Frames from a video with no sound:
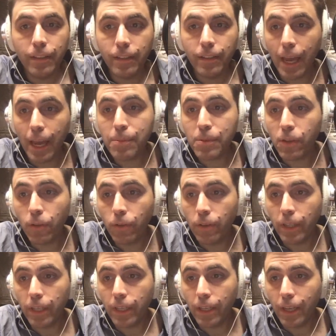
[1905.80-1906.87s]

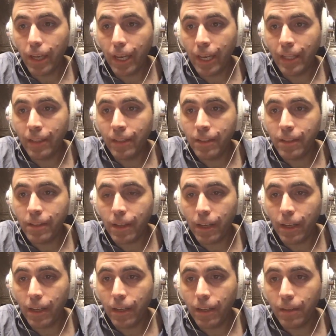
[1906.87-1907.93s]
absolutely. And
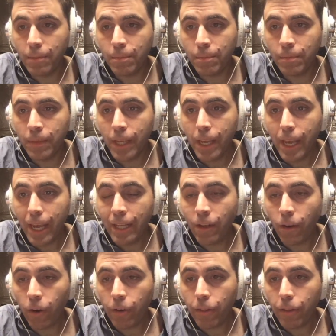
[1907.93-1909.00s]

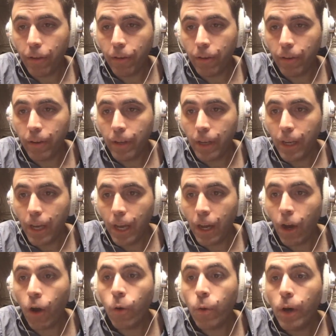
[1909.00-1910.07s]
Arthur,
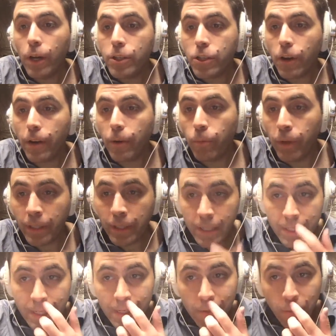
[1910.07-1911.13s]
sorry, Whitney
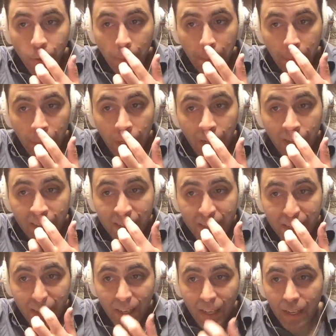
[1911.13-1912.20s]
says, what blogs,
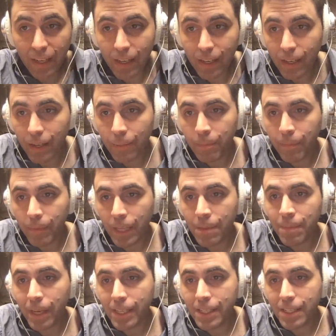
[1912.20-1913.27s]

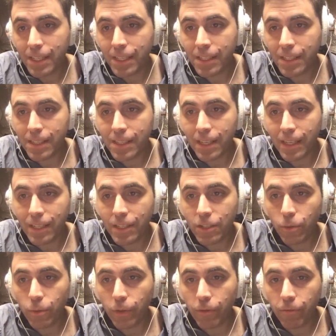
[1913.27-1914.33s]
e-magazines and sites
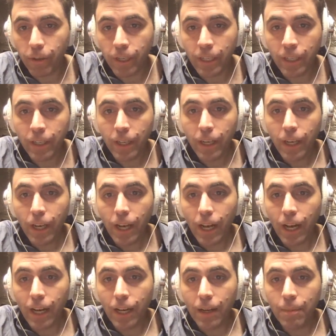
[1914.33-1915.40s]
do we read?
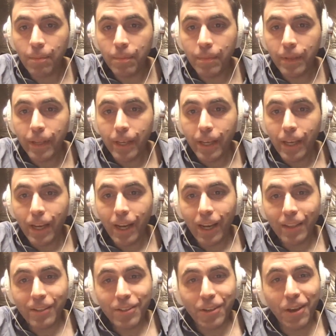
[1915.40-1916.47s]

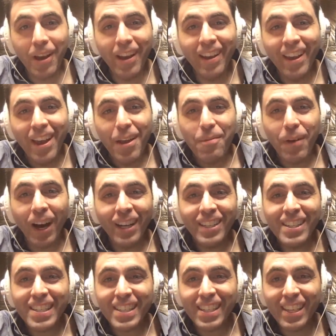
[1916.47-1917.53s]
So
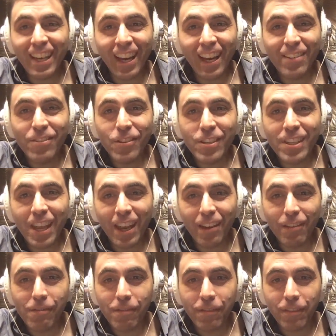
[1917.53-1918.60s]
honestly, I just
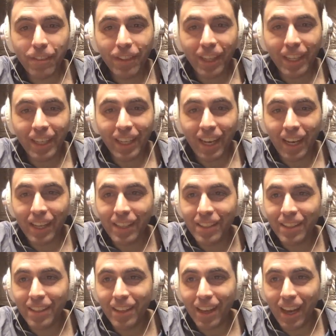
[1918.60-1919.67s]
have like
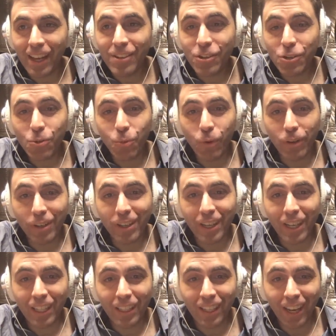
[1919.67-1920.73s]
I just work
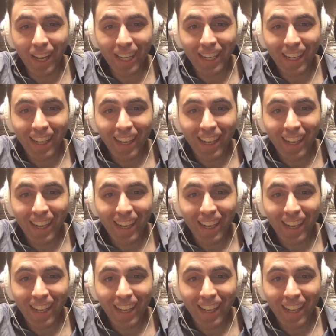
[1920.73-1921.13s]
a lot,